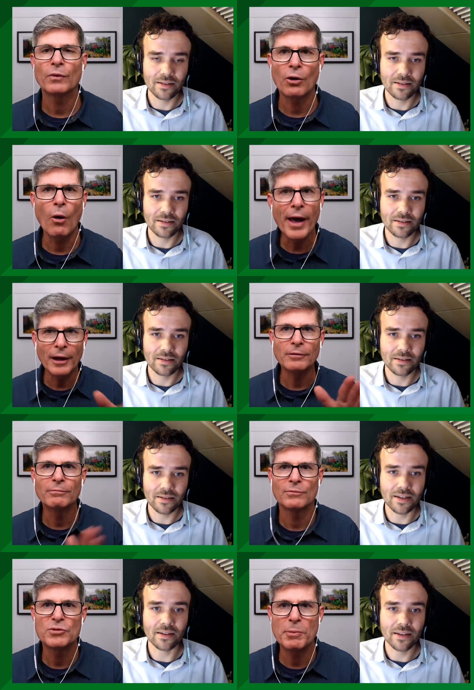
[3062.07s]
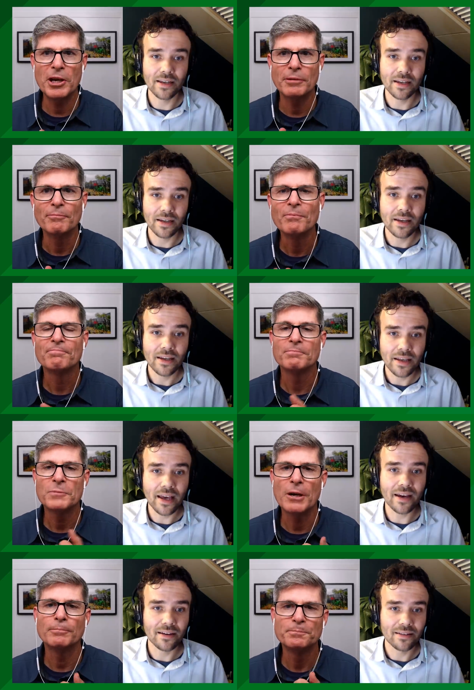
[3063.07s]
Speaker 1: Go ahead, speed.
Speaker 2: So,
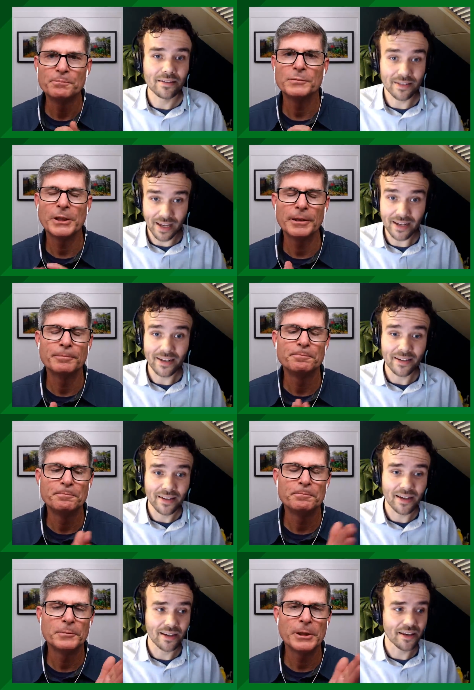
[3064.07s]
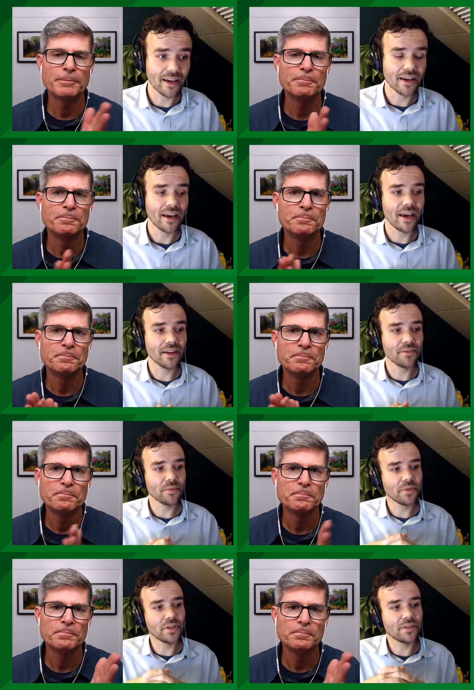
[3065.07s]
yeah, exactly. Yeah, yeah. And
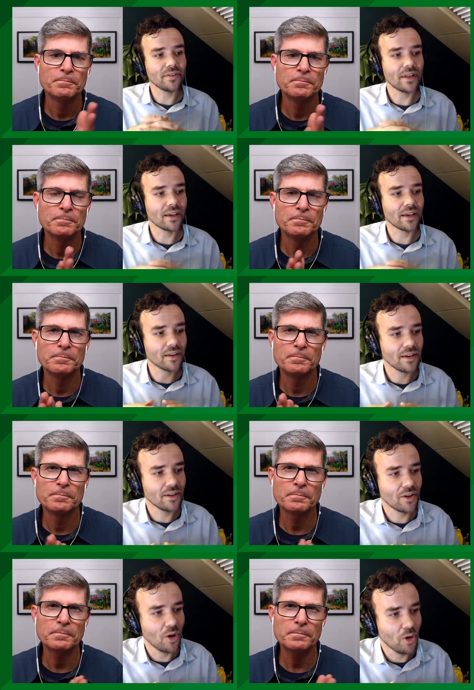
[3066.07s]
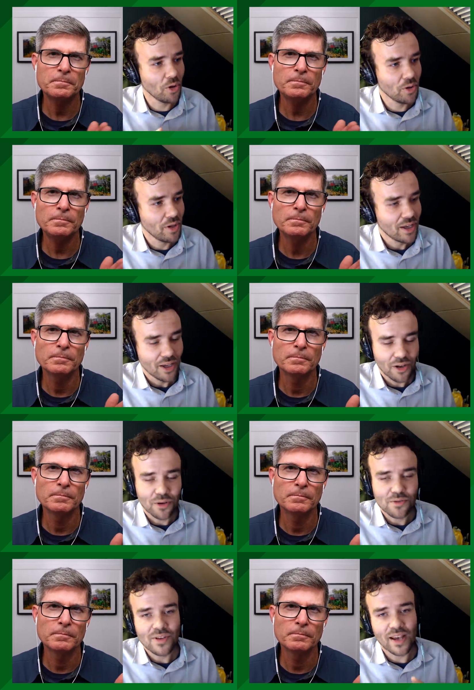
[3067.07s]
it, it's like the, the whole,
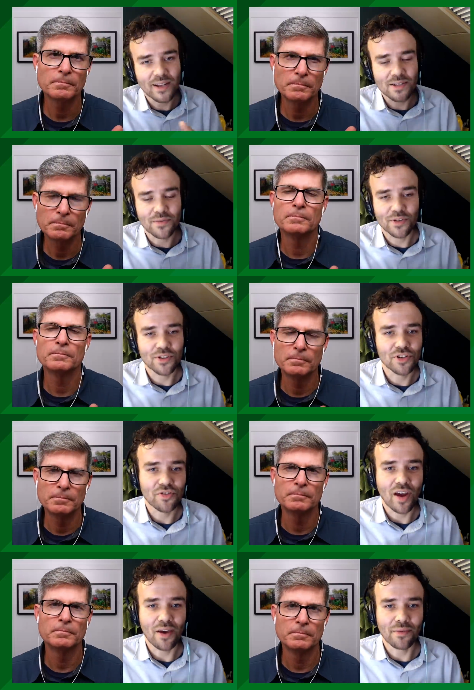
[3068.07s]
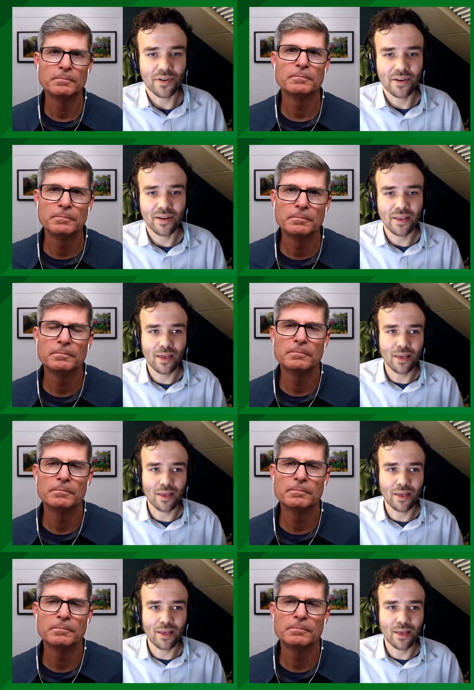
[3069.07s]
you know, cyclist versus driver